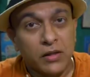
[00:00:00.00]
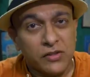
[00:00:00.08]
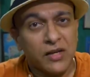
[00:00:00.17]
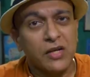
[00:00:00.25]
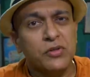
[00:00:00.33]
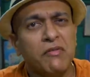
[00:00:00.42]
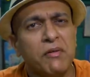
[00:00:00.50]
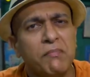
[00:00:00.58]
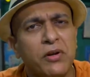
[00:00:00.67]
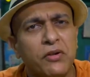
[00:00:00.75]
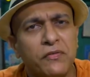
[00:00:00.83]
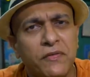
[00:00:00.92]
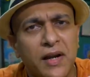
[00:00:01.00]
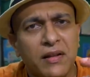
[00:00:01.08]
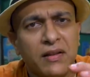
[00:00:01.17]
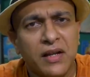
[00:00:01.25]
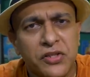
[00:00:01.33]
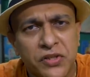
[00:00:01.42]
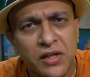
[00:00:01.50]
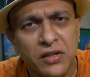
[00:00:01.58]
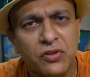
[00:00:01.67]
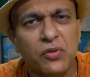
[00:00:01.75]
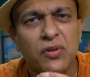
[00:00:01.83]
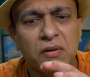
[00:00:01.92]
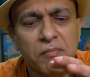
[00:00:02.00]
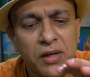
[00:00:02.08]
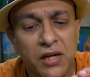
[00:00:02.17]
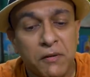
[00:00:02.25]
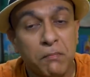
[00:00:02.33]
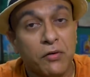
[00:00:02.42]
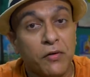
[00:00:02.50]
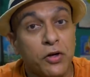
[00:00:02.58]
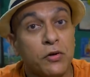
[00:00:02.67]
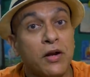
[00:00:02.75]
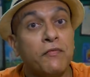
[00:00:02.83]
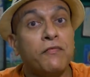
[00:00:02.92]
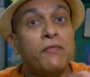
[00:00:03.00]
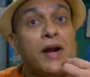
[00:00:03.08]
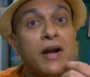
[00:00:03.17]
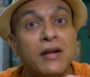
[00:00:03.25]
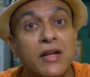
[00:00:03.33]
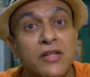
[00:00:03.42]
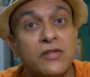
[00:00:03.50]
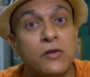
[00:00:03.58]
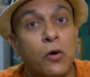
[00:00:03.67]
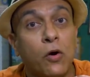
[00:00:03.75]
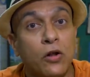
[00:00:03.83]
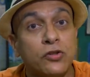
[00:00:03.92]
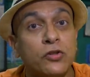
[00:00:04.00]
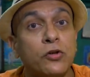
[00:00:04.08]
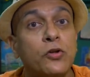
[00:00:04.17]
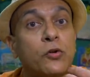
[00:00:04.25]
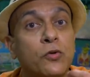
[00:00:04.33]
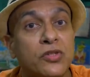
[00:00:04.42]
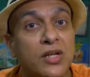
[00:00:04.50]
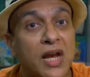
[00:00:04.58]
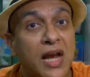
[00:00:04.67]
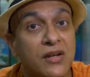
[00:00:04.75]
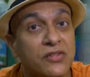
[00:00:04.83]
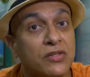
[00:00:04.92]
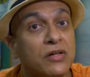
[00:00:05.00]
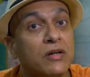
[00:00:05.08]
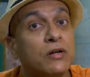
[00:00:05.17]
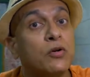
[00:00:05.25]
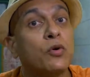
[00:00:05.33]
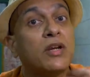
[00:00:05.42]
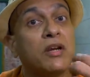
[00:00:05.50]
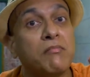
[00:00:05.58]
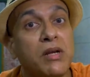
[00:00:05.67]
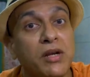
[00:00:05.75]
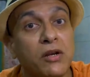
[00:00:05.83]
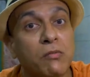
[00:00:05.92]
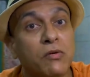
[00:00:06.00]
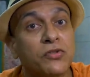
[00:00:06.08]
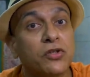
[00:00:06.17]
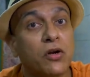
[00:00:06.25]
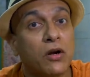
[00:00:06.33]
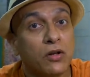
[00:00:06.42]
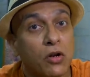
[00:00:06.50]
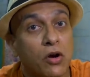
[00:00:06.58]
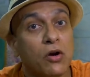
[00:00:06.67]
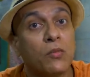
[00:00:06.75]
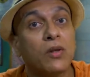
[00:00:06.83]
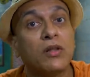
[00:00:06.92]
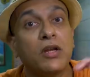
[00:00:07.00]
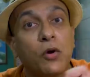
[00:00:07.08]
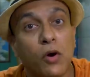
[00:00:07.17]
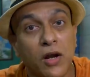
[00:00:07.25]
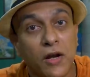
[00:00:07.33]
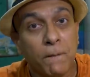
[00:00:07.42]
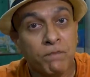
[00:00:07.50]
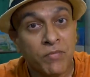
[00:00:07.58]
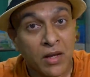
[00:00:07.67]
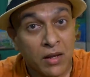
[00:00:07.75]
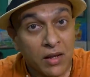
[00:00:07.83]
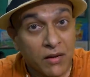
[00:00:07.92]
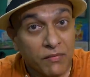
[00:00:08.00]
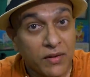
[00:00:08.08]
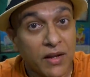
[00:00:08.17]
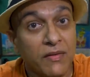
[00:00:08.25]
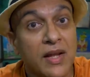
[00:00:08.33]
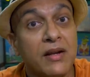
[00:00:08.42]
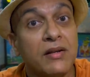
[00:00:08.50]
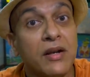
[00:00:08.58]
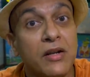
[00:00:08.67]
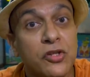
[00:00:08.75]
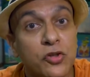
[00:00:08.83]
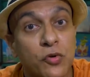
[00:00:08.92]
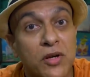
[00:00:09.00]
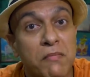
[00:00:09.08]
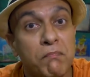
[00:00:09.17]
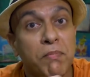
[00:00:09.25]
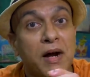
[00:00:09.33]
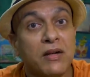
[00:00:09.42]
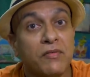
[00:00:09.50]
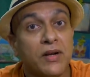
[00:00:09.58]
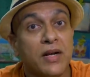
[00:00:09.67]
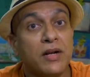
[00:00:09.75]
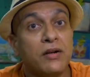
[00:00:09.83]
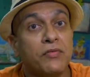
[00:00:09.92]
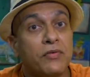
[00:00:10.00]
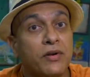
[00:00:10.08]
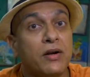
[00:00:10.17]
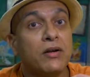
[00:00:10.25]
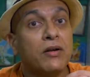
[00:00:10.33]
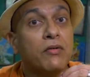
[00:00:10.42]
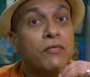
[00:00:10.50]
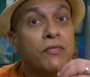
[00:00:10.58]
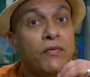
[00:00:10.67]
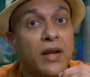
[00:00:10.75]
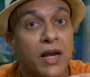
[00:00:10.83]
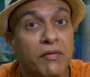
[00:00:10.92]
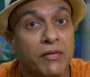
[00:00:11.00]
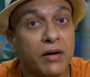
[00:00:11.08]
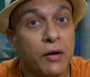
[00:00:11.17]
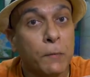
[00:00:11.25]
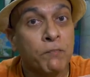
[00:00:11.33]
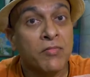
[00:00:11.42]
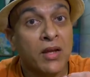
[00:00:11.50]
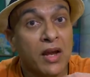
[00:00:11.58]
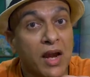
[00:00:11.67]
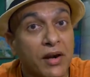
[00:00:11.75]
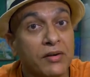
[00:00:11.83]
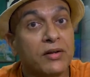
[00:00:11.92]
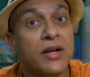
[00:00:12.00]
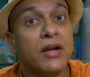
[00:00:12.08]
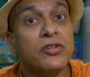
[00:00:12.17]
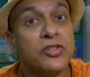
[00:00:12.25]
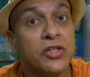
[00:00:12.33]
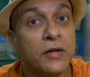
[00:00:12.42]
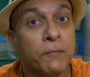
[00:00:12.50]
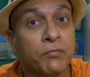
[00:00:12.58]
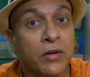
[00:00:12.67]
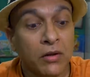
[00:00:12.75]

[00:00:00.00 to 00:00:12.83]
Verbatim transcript: It's nice to have a bit of fat that's sheet through the meat, but when you have fat that's also used as the cooking medium of salt along with the oil, then that tends to impart a very different flavor and texture